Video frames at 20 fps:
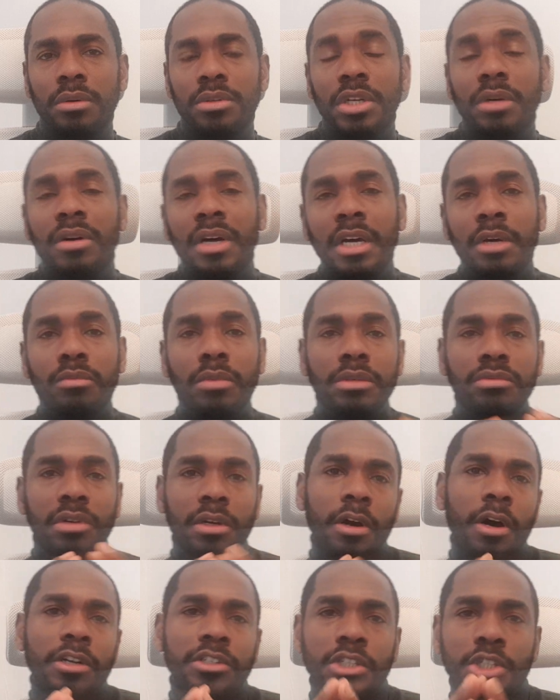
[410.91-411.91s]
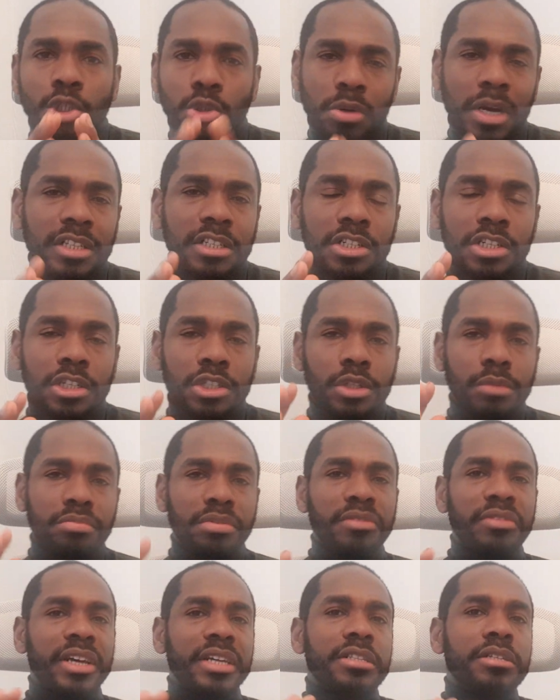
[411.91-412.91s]
So with regards to strategies to
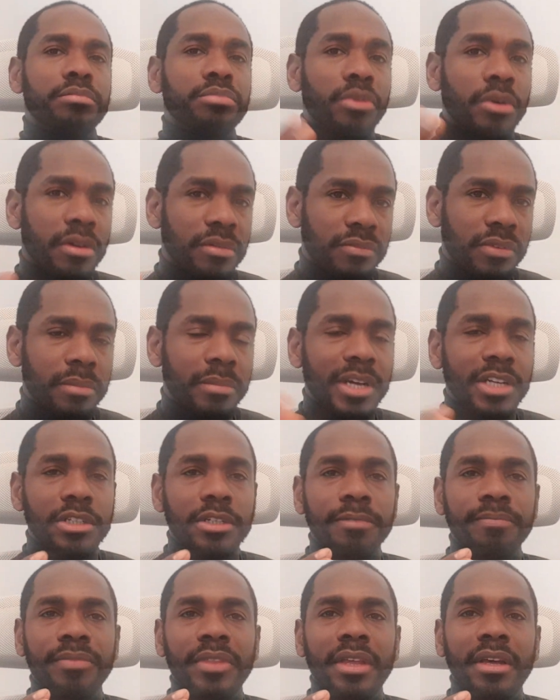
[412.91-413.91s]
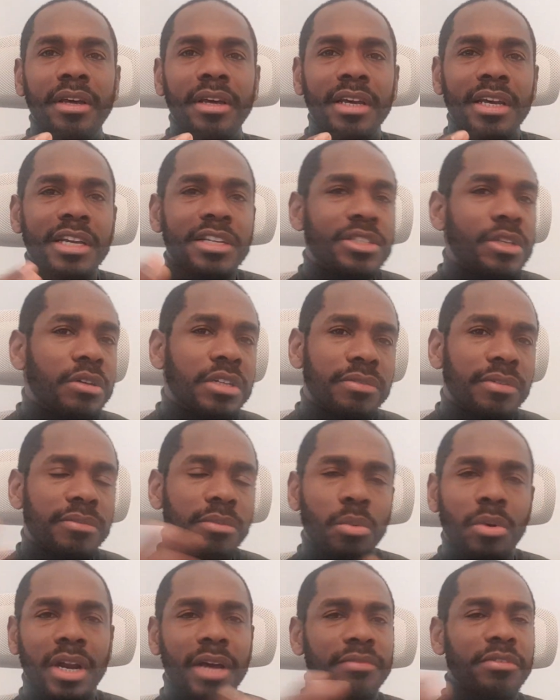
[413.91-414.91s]
prevent pro-inflammation, it's no different
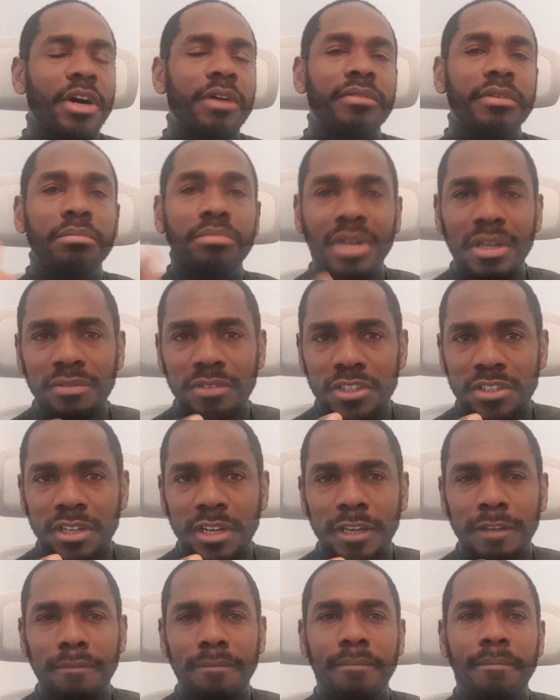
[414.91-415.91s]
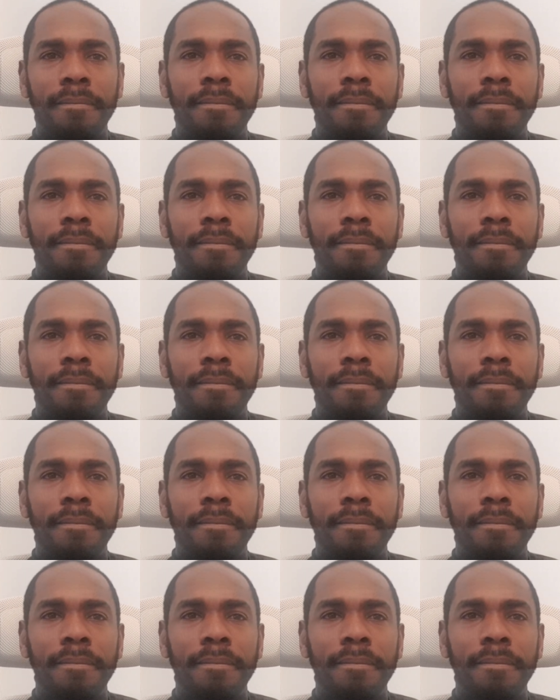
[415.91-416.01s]
from what I've covered previously.